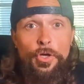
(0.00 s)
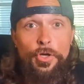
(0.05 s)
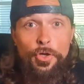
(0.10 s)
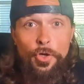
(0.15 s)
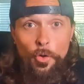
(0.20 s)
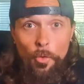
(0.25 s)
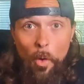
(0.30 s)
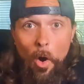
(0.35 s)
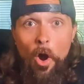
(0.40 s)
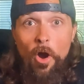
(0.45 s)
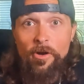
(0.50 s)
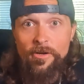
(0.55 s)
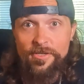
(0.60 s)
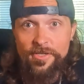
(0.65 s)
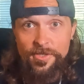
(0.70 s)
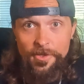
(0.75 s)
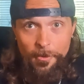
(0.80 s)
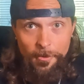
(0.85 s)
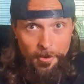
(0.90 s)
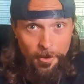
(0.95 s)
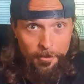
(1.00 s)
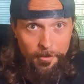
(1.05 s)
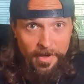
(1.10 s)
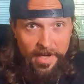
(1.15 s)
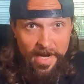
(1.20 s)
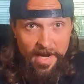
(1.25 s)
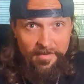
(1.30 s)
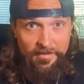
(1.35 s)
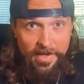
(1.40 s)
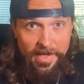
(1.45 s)
You are solo
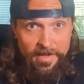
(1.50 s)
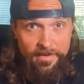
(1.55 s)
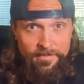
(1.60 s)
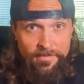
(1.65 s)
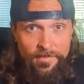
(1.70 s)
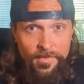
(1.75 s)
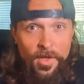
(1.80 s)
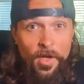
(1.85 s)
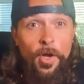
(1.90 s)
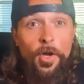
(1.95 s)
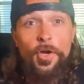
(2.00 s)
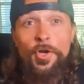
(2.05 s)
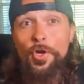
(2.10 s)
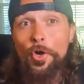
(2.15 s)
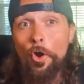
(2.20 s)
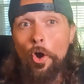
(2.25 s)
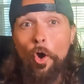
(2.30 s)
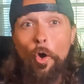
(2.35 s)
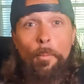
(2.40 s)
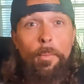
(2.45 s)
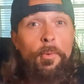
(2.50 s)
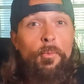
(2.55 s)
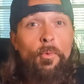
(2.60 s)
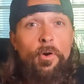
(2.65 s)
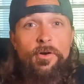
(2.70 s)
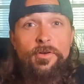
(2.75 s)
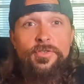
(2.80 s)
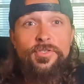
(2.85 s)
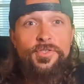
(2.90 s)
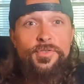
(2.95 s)
diving. Your open
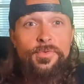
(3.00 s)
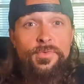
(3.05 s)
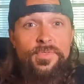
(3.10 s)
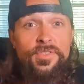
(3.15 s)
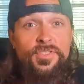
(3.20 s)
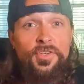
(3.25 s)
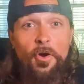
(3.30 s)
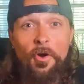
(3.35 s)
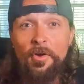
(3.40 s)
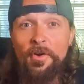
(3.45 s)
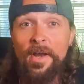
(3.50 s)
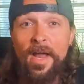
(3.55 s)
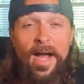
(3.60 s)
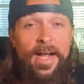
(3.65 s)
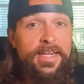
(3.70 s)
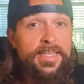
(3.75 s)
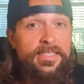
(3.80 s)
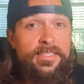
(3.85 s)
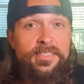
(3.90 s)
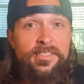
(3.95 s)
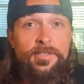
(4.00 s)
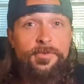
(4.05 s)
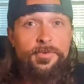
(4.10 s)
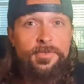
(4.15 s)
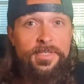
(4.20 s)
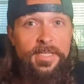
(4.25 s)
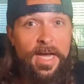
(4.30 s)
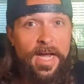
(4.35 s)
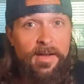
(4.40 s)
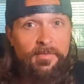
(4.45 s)
water students are not
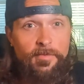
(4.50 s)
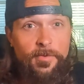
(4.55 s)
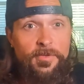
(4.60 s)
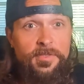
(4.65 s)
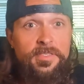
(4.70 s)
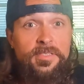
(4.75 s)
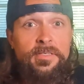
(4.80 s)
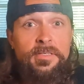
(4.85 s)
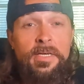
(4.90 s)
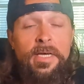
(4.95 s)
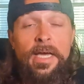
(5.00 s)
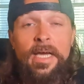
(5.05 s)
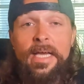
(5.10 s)
considered divers.